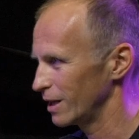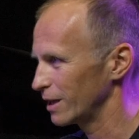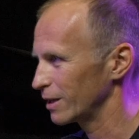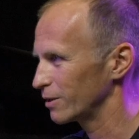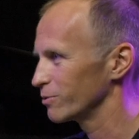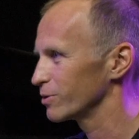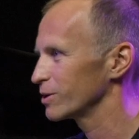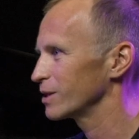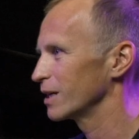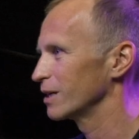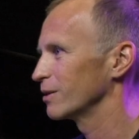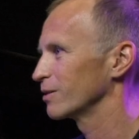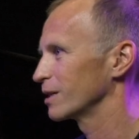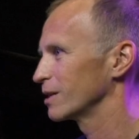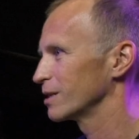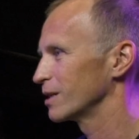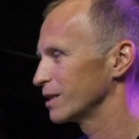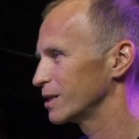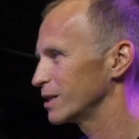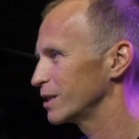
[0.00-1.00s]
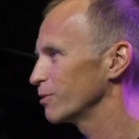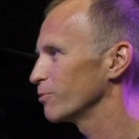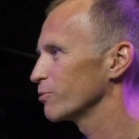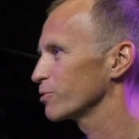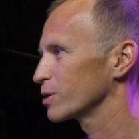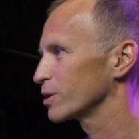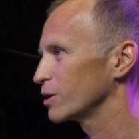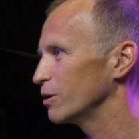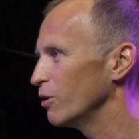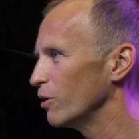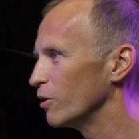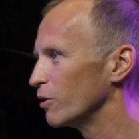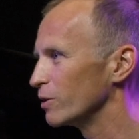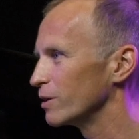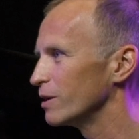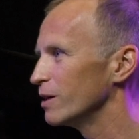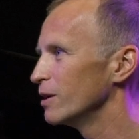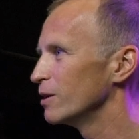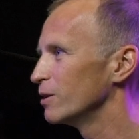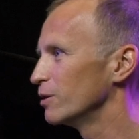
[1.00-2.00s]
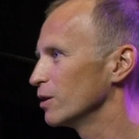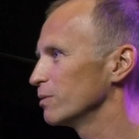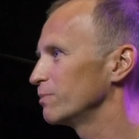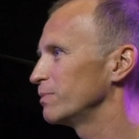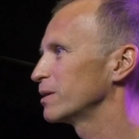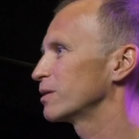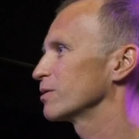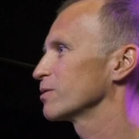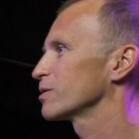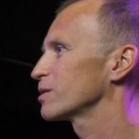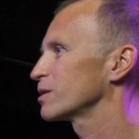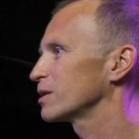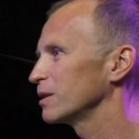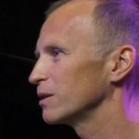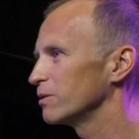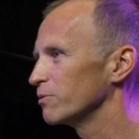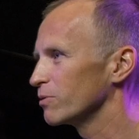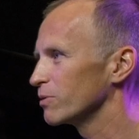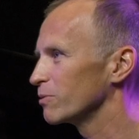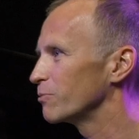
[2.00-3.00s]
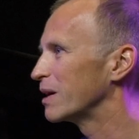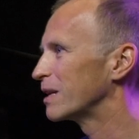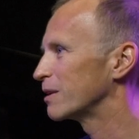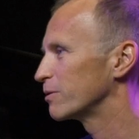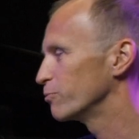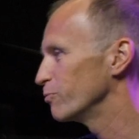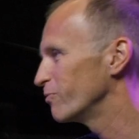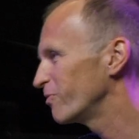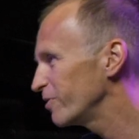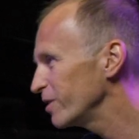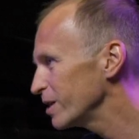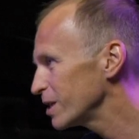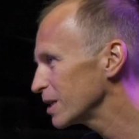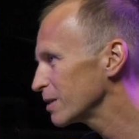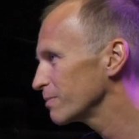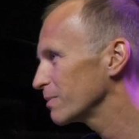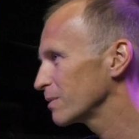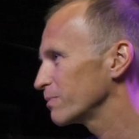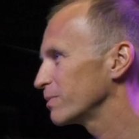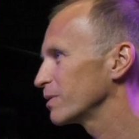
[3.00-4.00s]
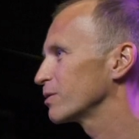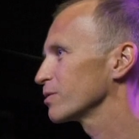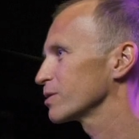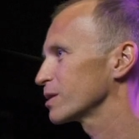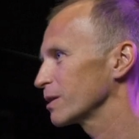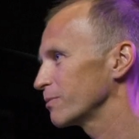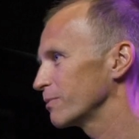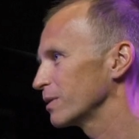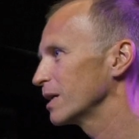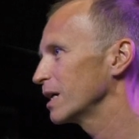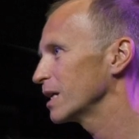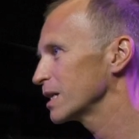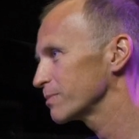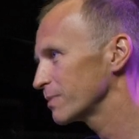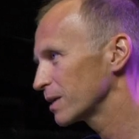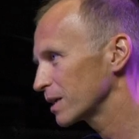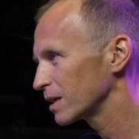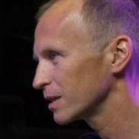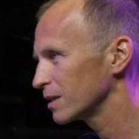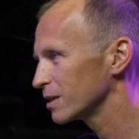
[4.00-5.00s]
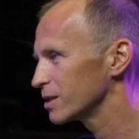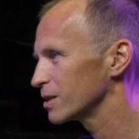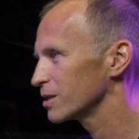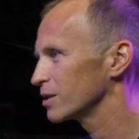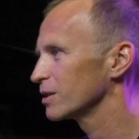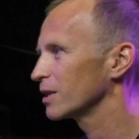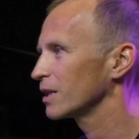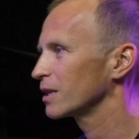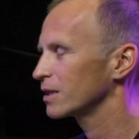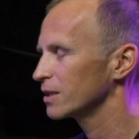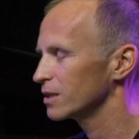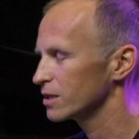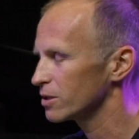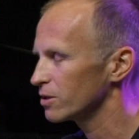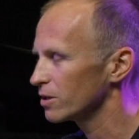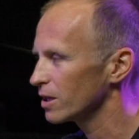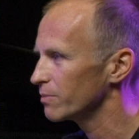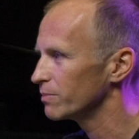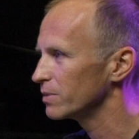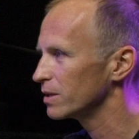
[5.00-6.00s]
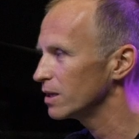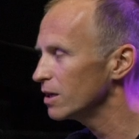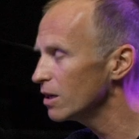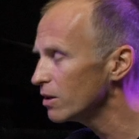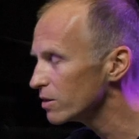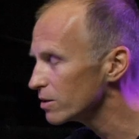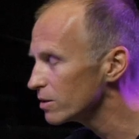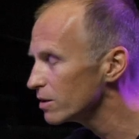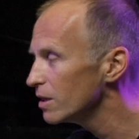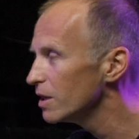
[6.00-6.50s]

like you say, okay, the CEO was gone, not because he went fishing, but because someone else make a decision that he is gonna be gone.